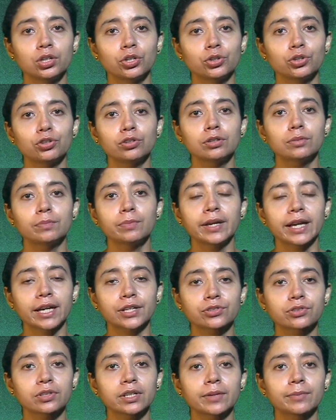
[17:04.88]
you'll be
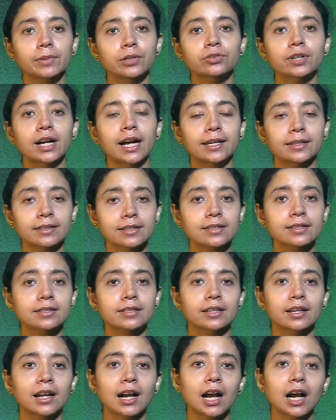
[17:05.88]
actually able to
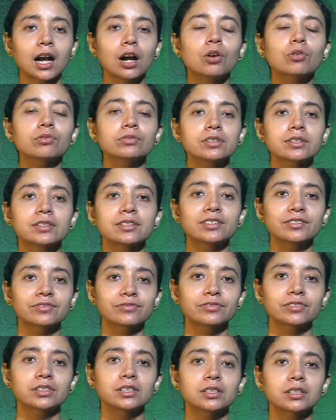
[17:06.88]
understand how these
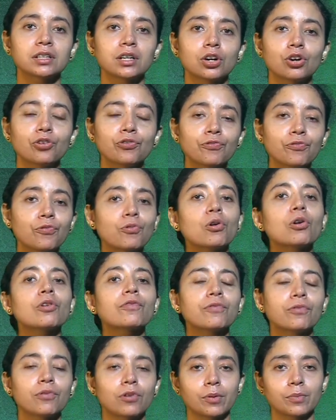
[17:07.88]
different
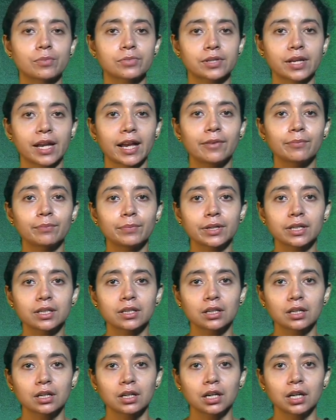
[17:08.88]
folk forms have been,
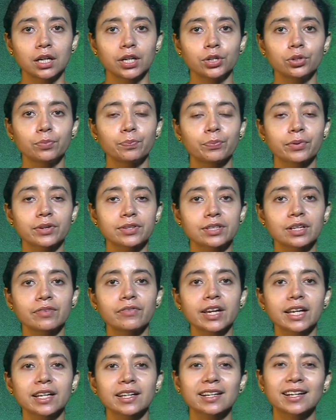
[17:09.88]
you know,
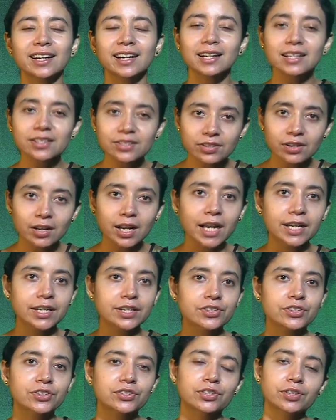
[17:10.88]
preserving the cultural
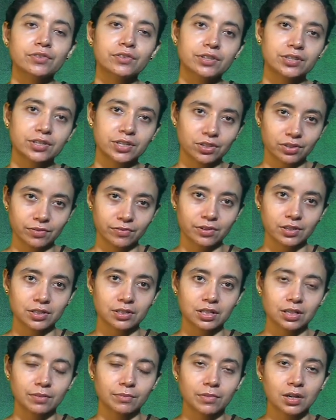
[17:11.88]
identity of the city of
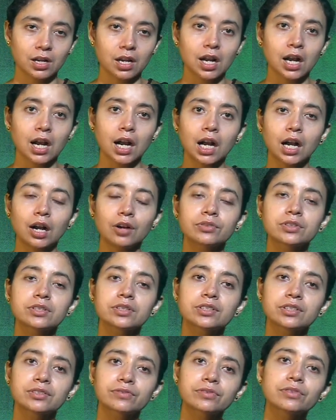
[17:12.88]
Assam. How
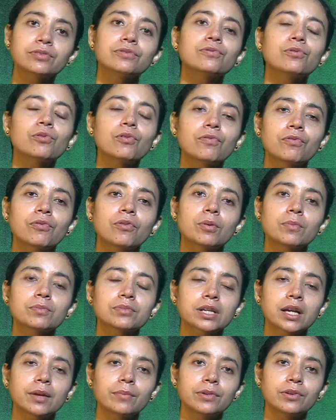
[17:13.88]
these different folk
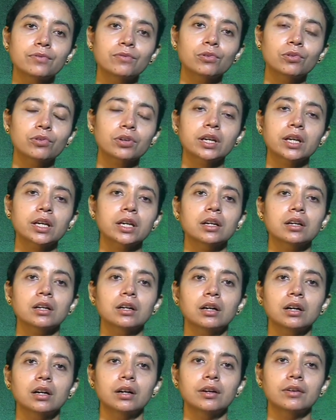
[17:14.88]
forms have been working
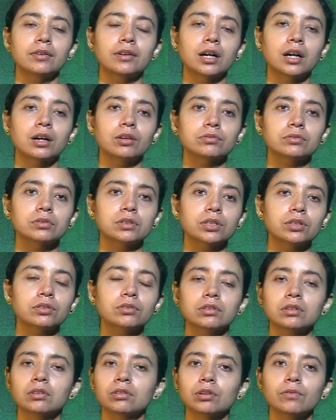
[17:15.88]
around, you
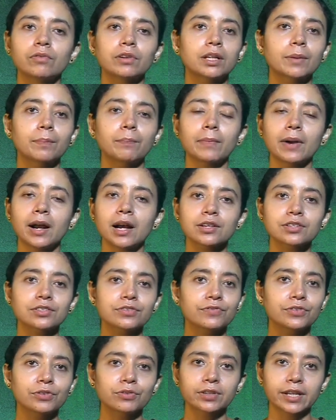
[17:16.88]
know, over the
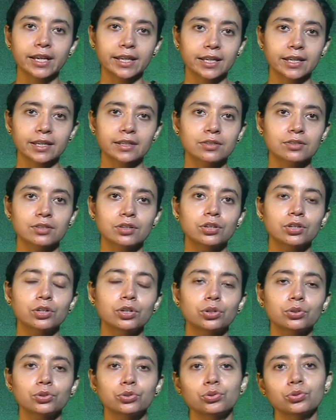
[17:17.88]
past few decades
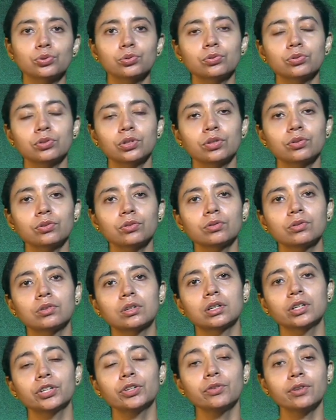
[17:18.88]
to, you
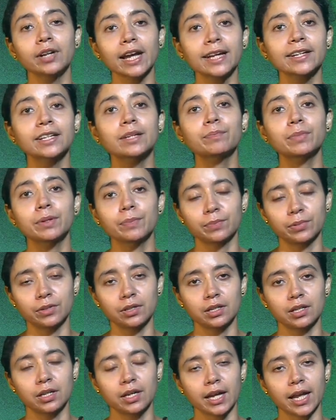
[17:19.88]
know, unite the people
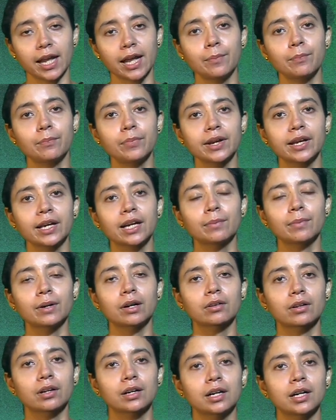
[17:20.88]
and bring
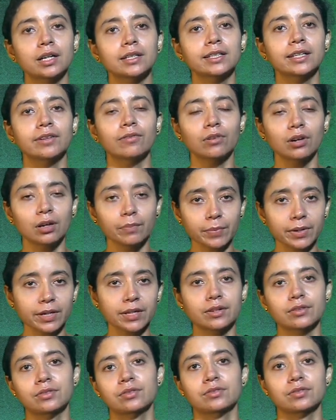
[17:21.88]
about a development
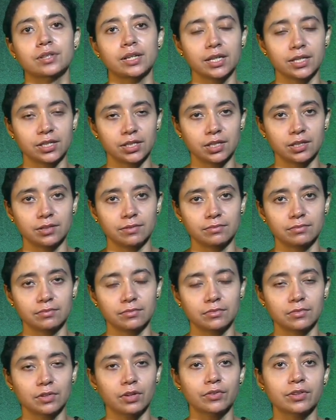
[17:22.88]
in the society
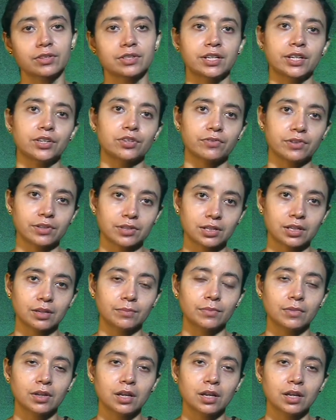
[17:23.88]
of the state of Assam.